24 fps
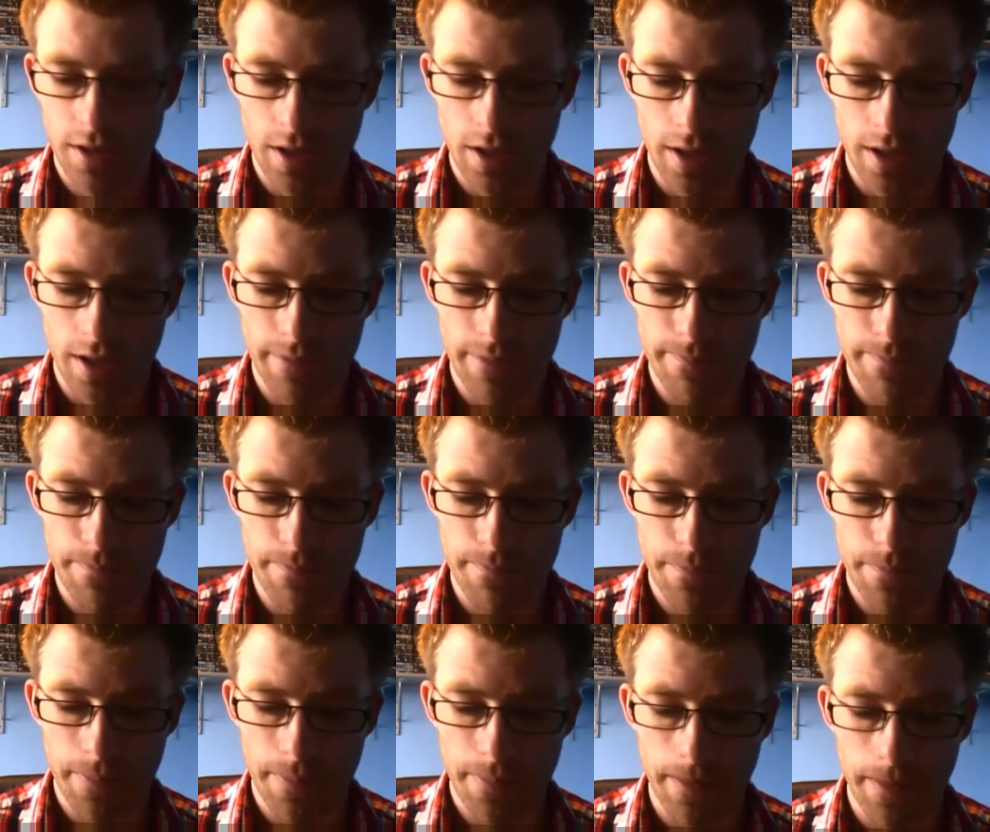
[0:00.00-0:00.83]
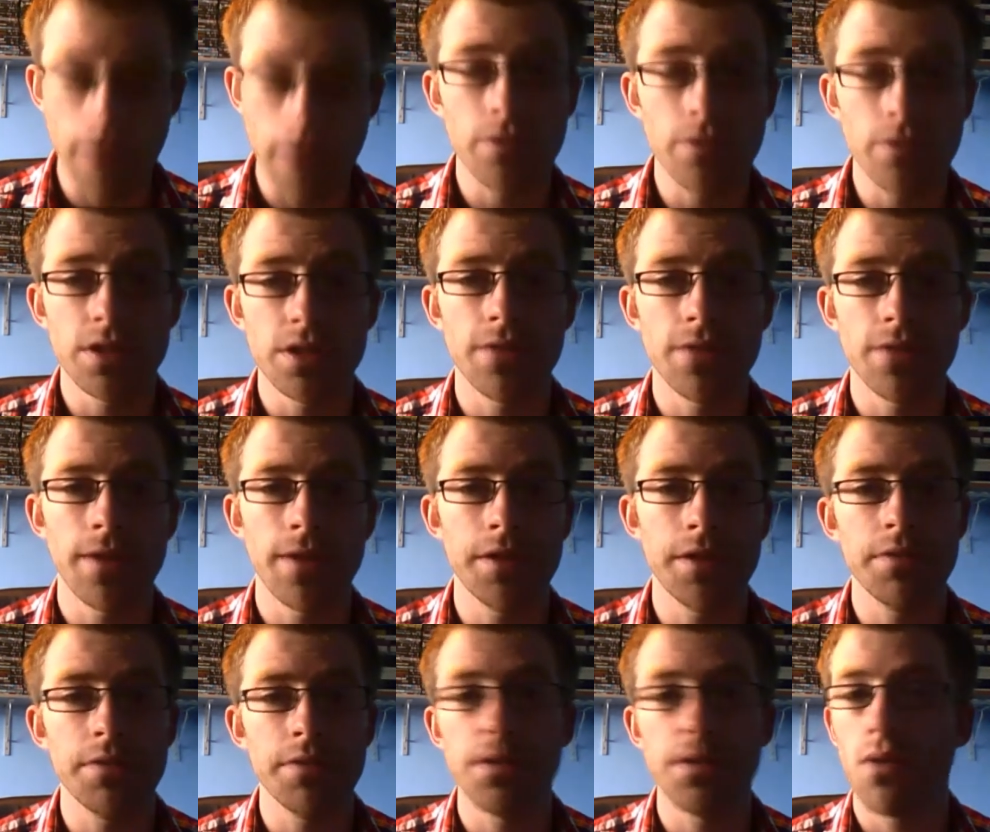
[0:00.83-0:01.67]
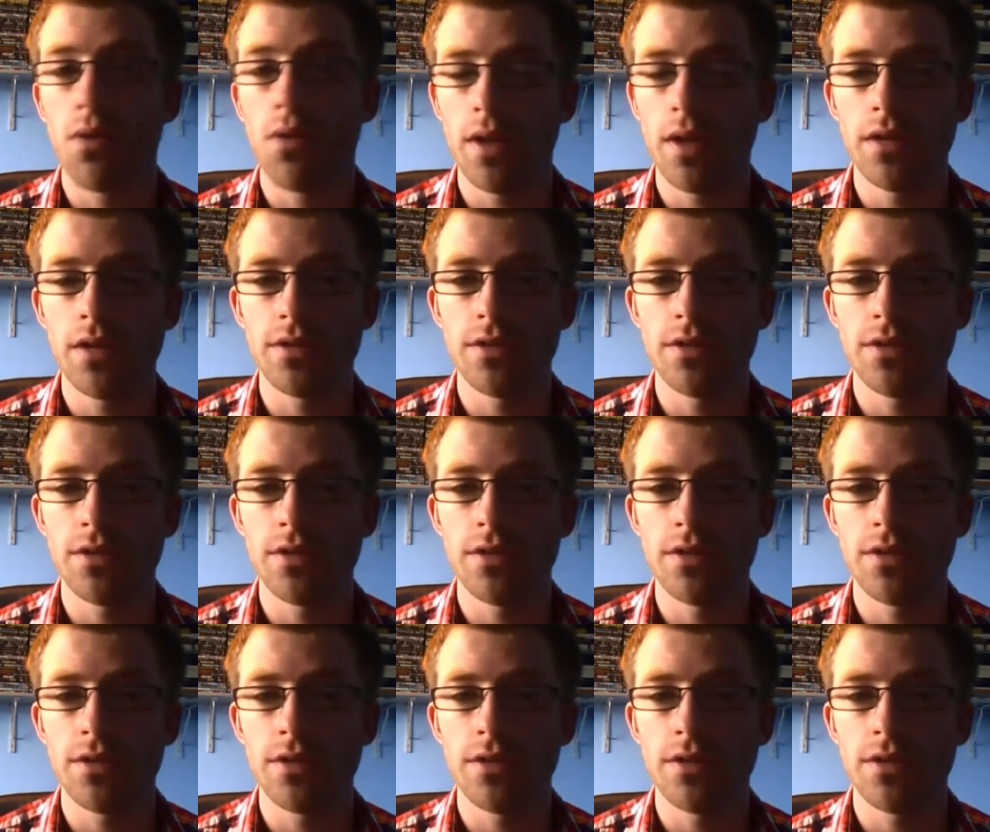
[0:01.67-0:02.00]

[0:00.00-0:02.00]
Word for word: Um, I've also found him to be quite